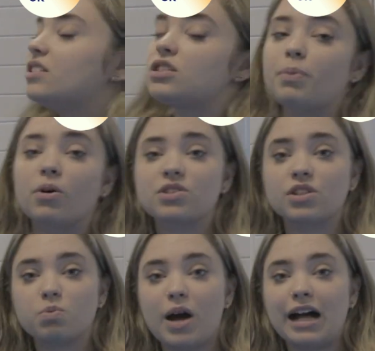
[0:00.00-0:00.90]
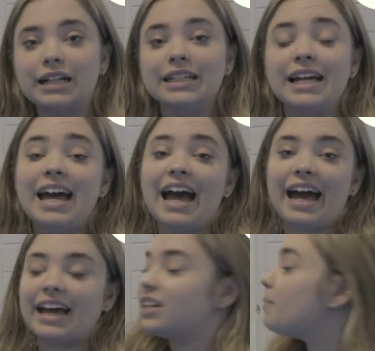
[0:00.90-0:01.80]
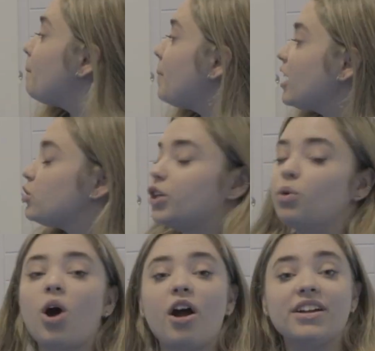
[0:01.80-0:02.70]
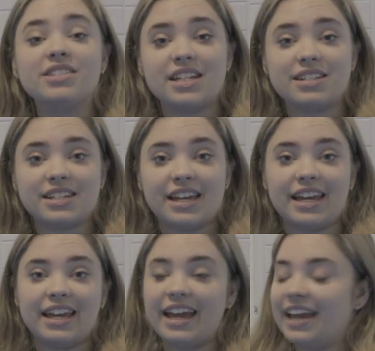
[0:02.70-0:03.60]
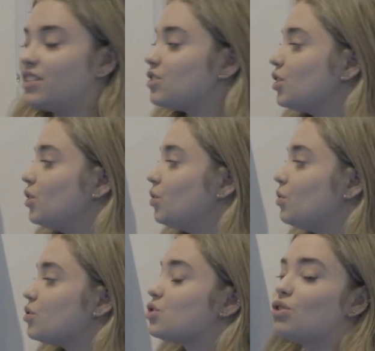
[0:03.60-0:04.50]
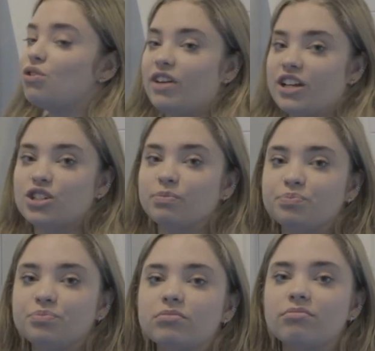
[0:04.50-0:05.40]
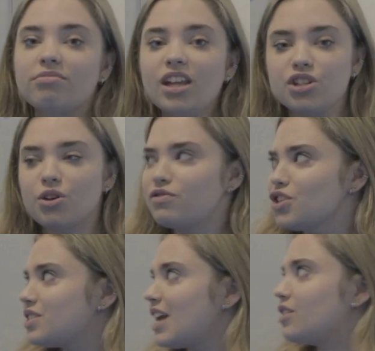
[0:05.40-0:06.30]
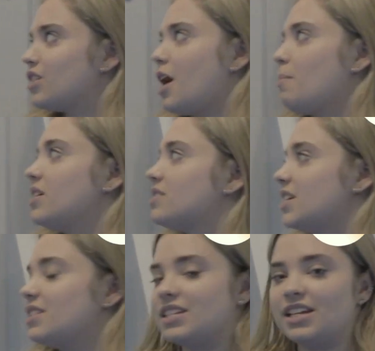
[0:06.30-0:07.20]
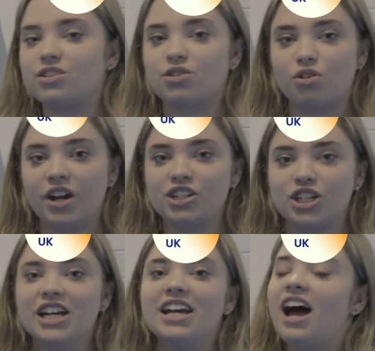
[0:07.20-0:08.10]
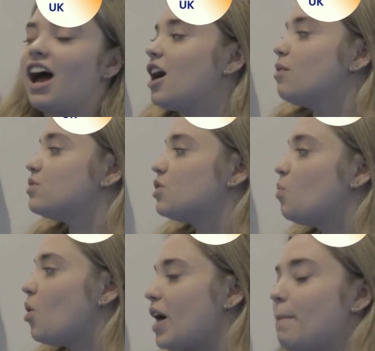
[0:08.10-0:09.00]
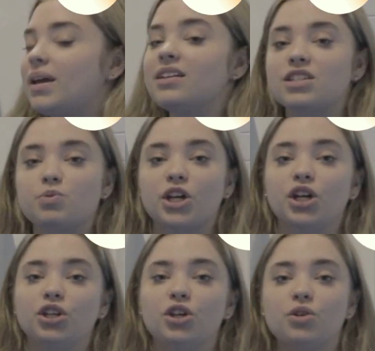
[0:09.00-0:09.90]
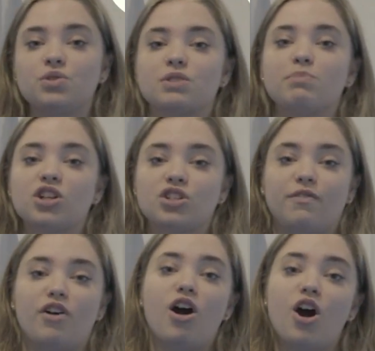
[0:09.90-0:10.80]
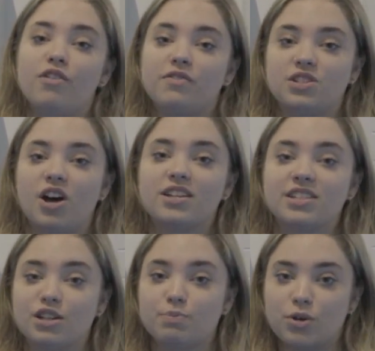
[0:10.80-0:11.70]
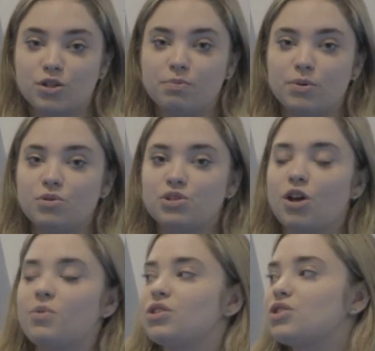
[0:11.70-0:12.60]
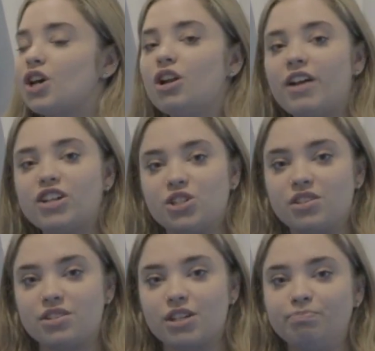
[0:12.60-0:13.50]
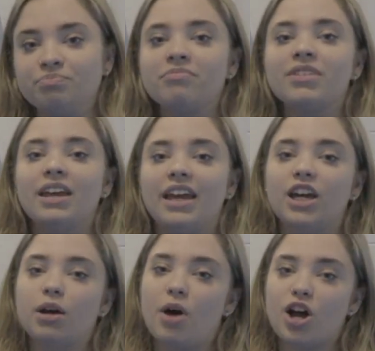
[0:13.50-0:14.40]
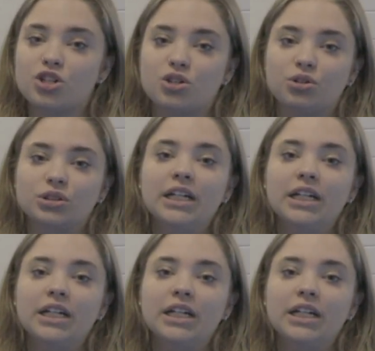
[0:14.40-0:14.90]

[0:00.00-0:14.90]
into the box as well, and battery wiring DC into the storage. So I've just said it's DC storage, so what that means is we can use as much of our oversizing as possible. So with the SolarEdge system in commercial,